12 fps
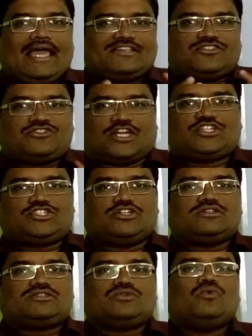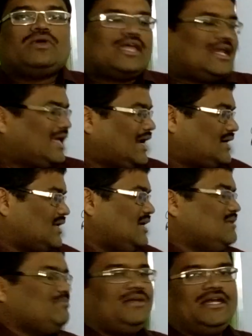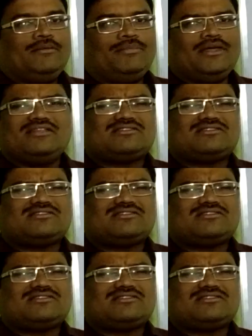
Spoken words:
structures we can get in PDP.